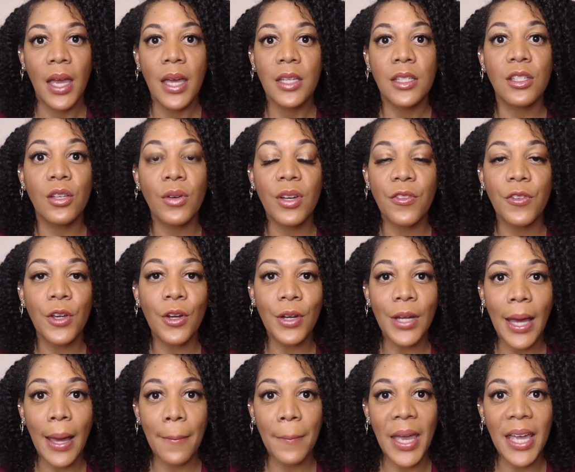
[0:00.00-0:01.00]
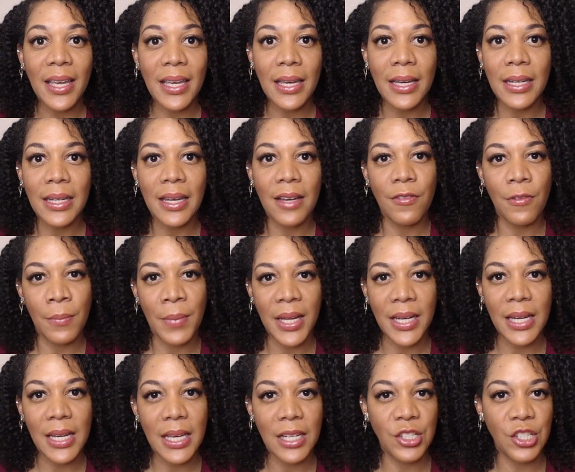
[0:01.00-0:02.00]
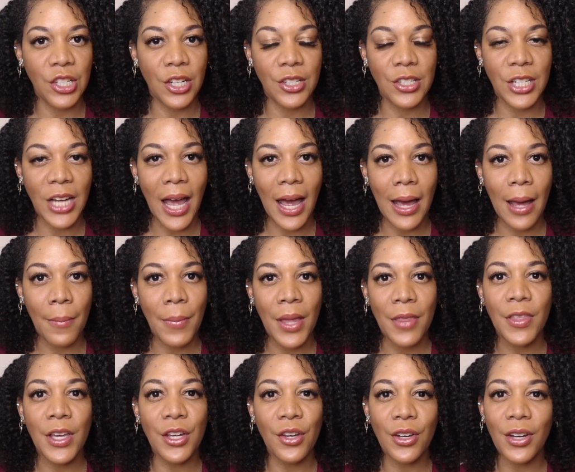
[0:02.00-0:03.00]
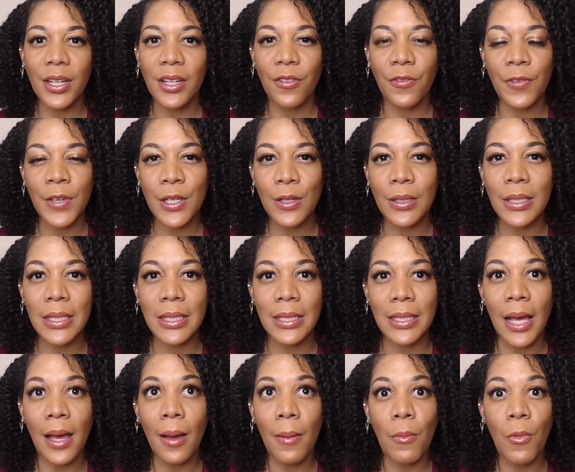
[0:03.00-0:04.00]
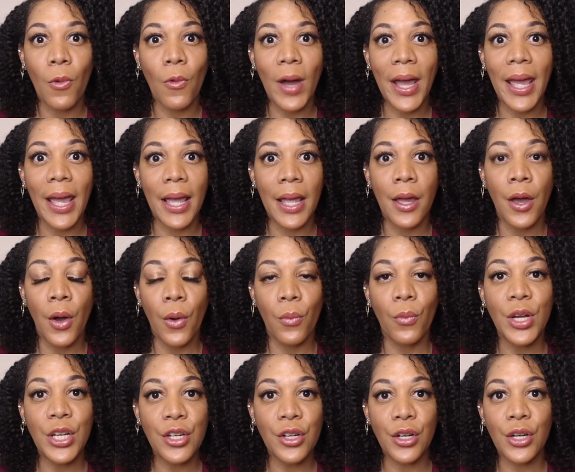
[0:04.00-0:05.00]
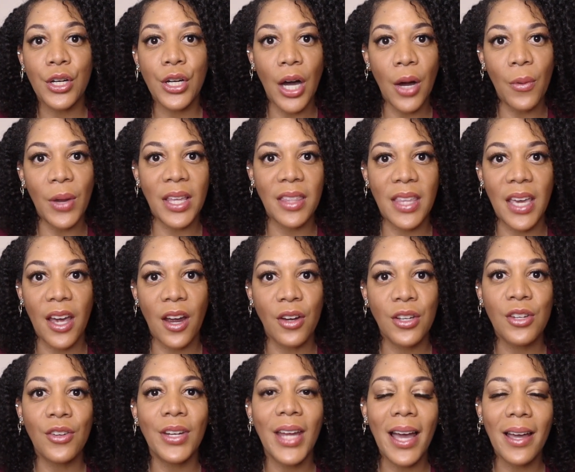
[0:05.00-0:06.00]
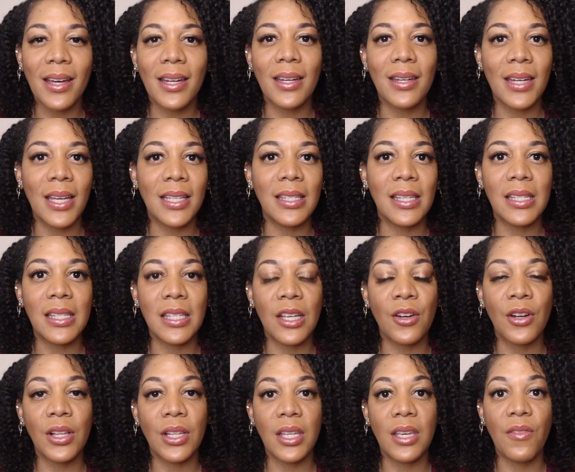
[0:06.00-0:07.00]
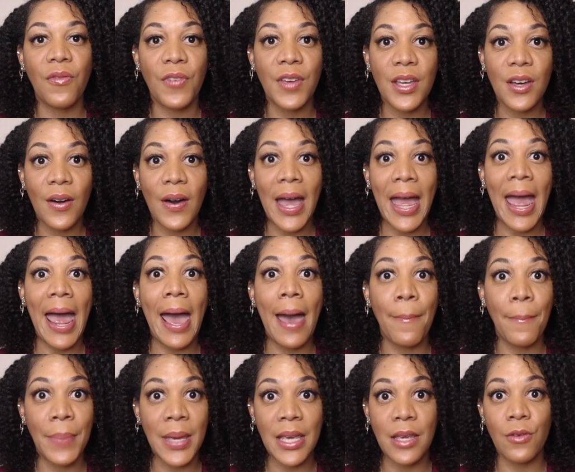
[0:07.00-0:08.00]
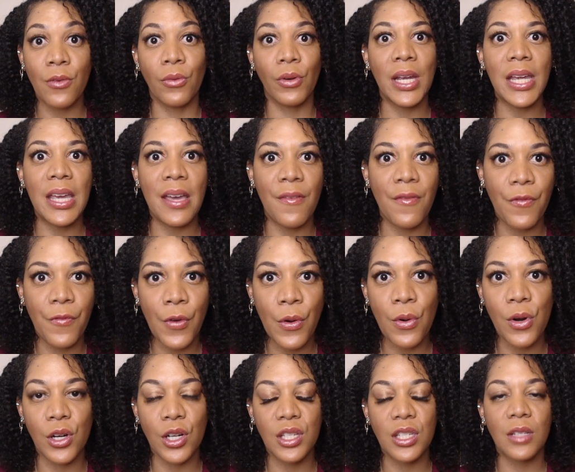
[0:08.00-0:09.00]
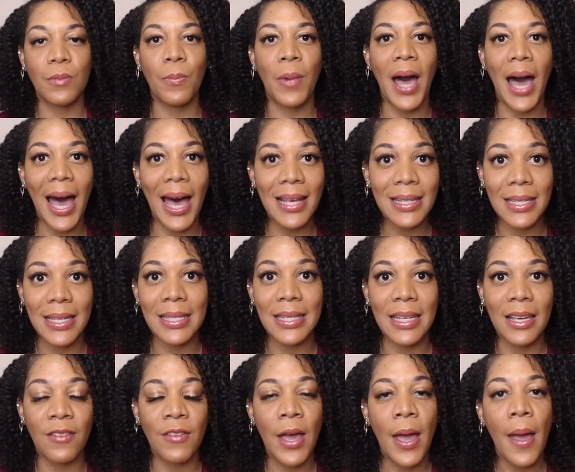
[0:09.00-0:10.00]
So if you're not making enough money at your job, then you're going to feel some way when you're going there. You're not going to necessarily feel happy, reinforced, positive.